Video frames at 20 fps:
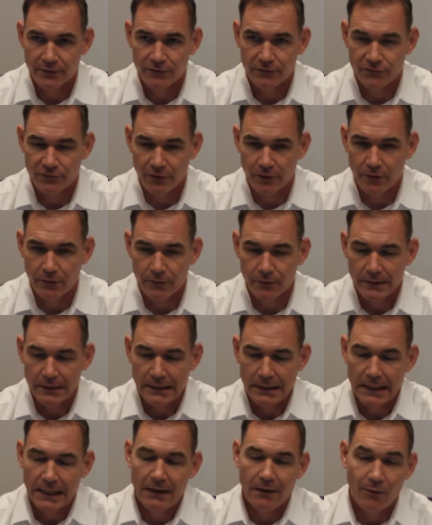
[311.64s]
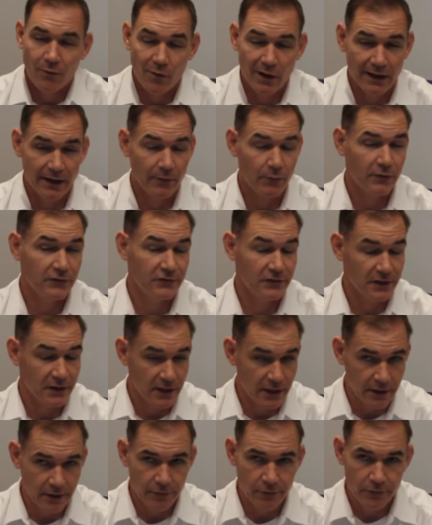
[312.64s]
So while I wasn't
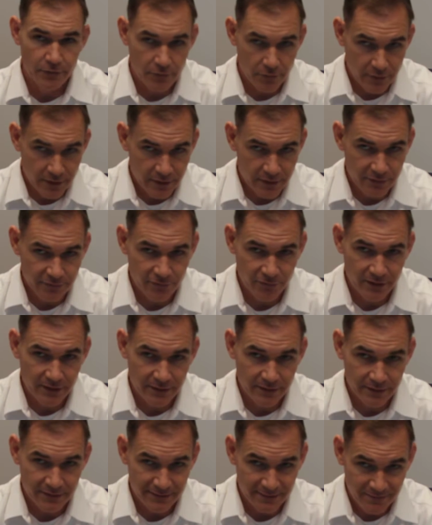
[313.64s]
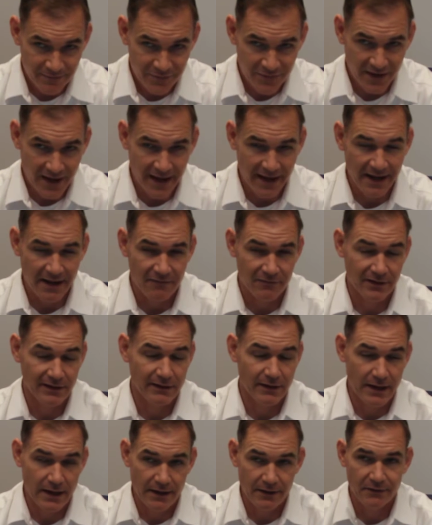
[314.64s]
here during Katrina, I have a
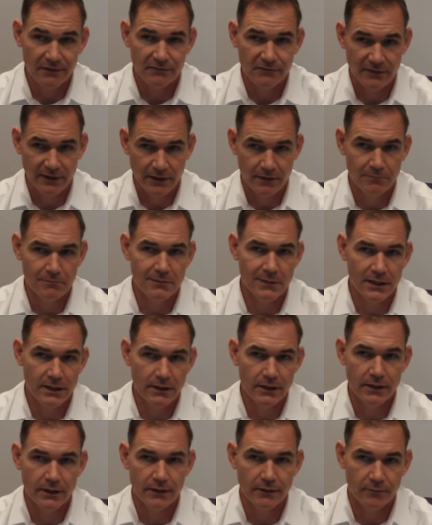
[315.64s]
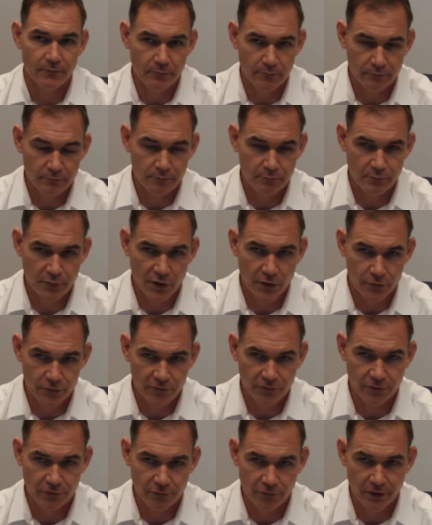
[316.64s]
lot of immediate
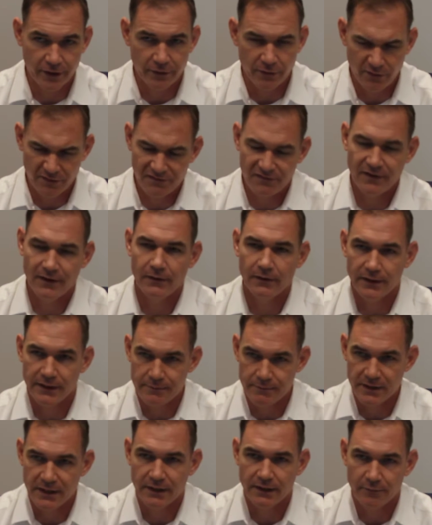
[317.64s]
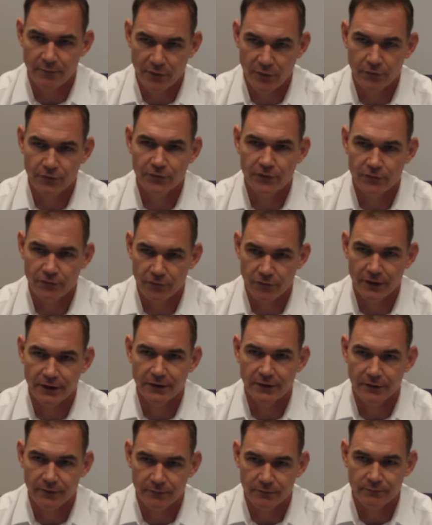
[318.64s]
post-Katrina or fairly immediate
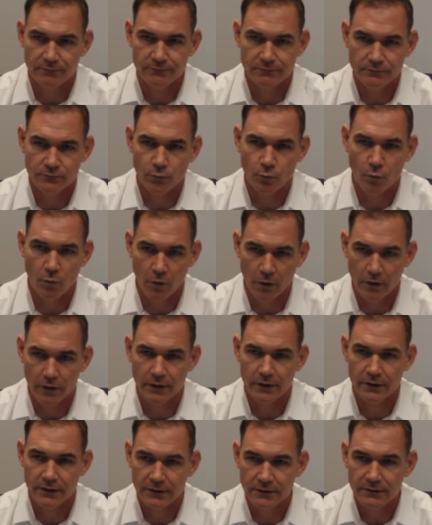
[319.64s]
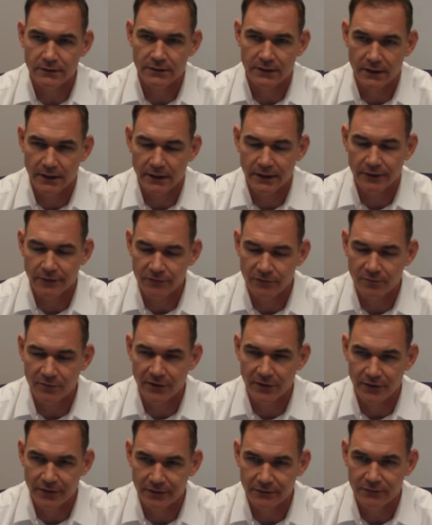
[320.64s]
post-Katrina work
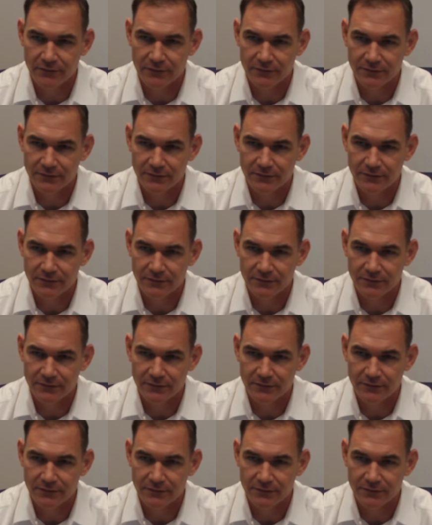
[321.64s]
experience.